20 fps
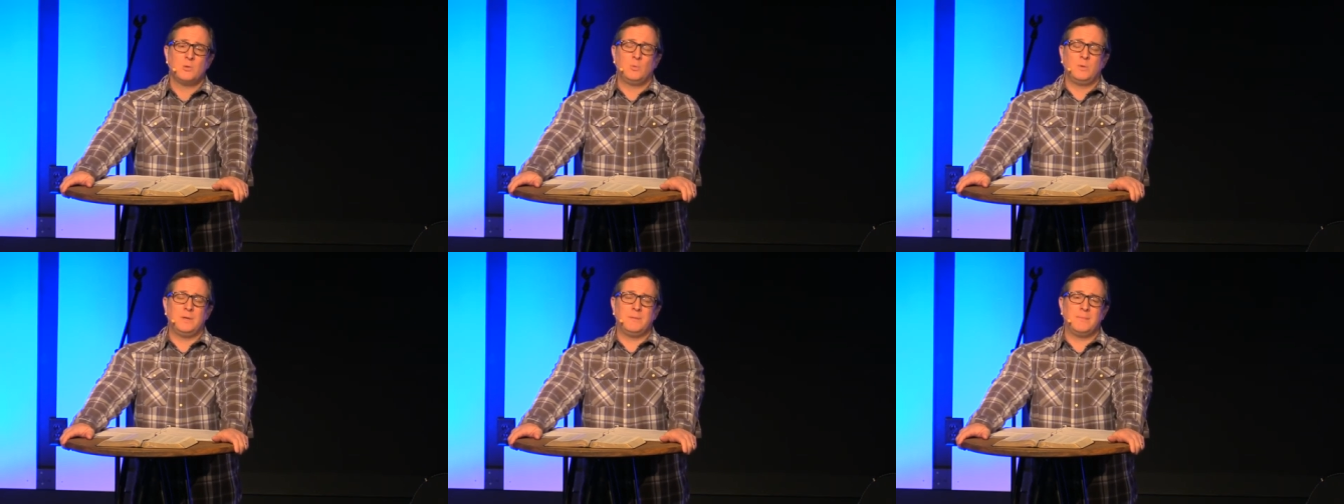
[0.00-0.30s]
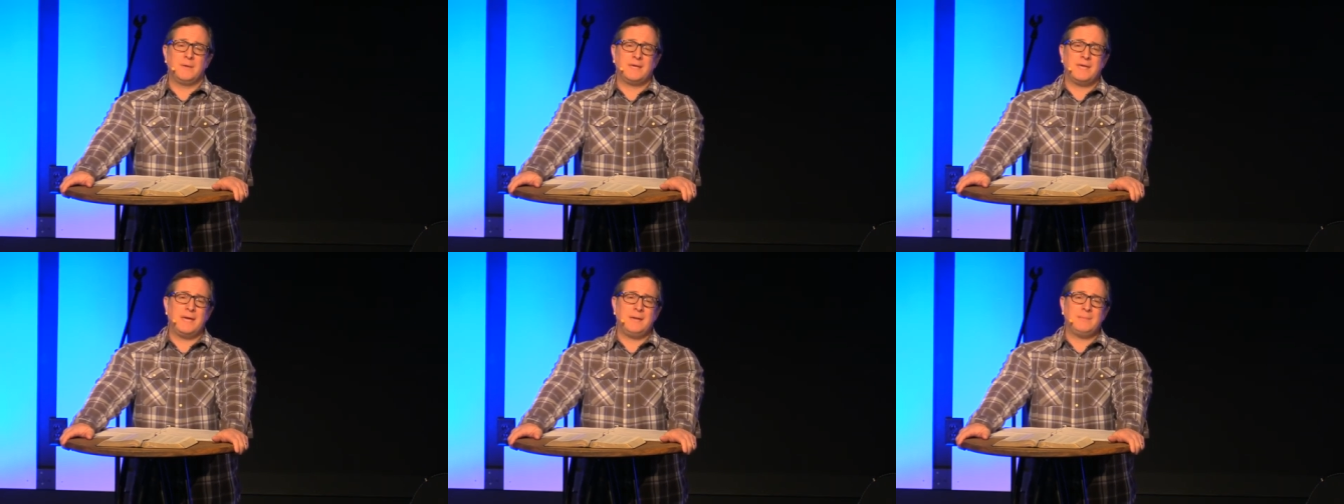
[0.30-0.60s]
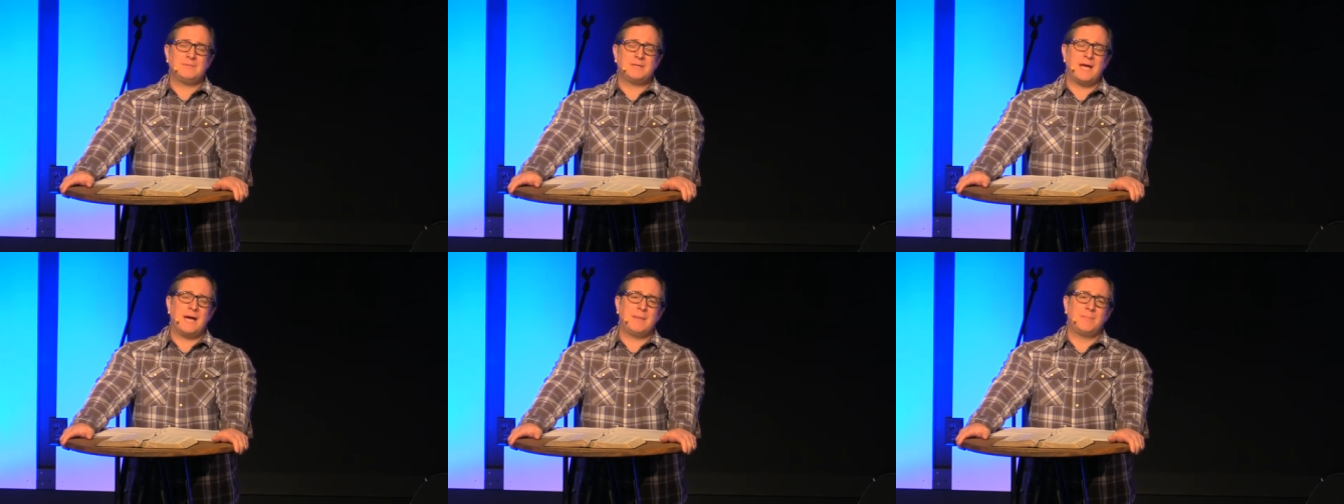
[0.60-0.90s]
when it
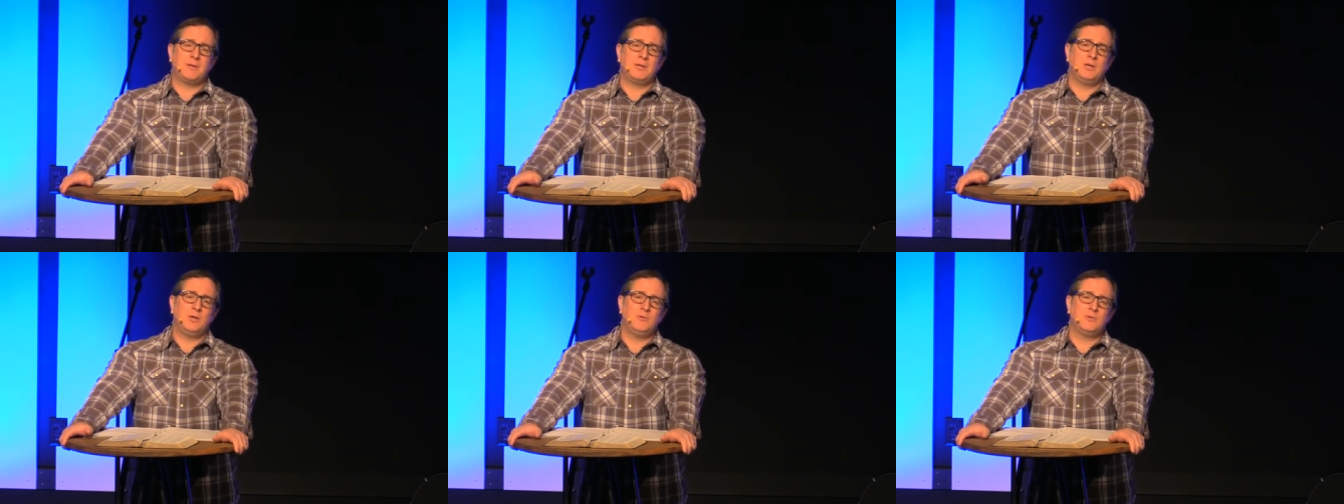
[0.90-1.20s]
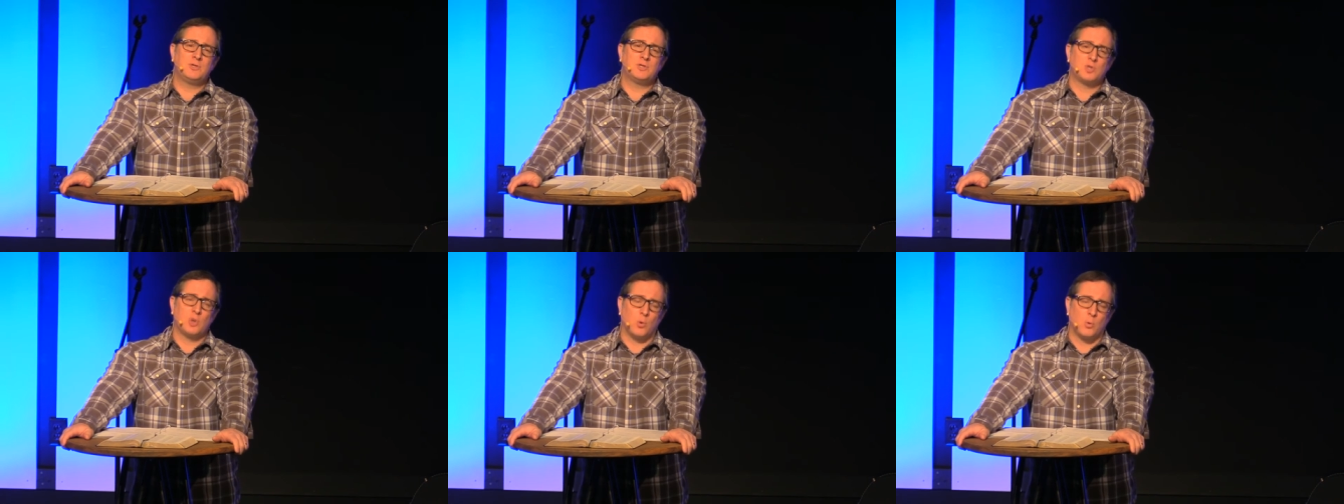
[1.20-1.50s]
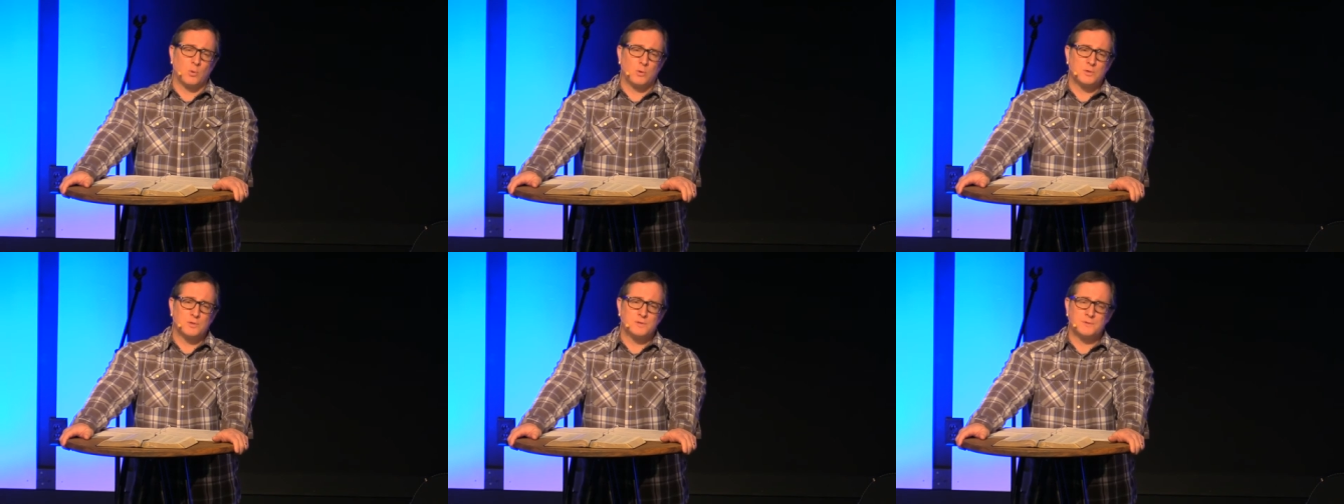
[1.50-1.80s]
became time to do the
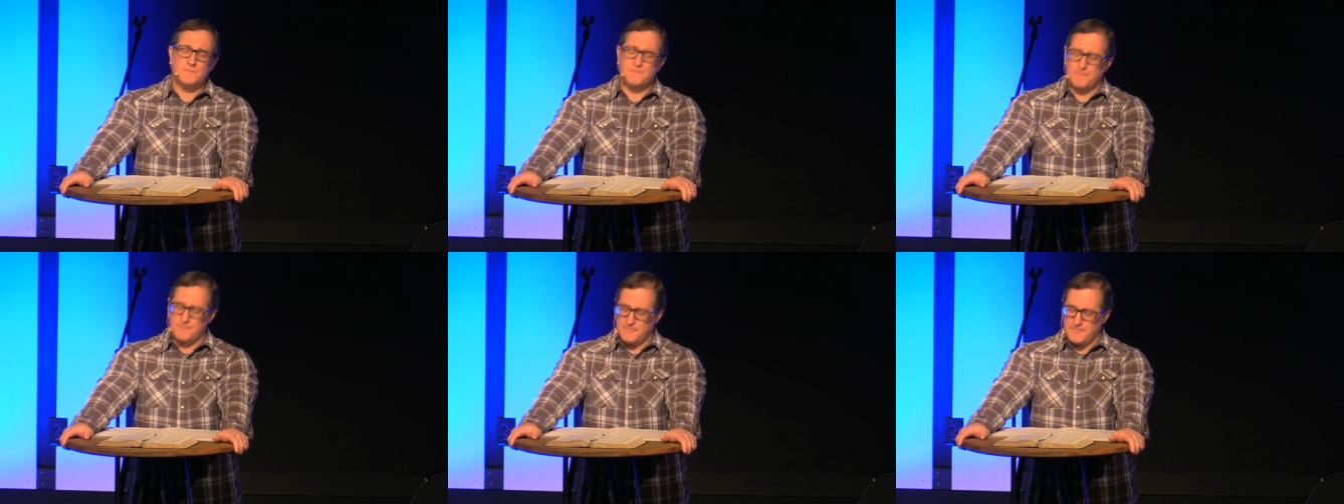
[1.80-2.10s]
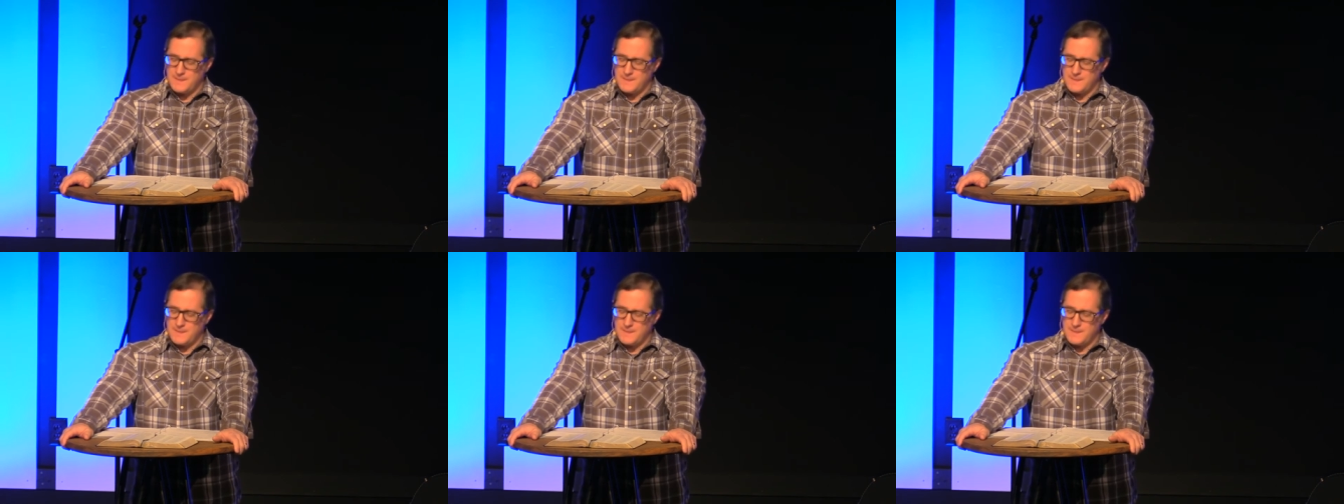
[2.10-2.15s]
chores,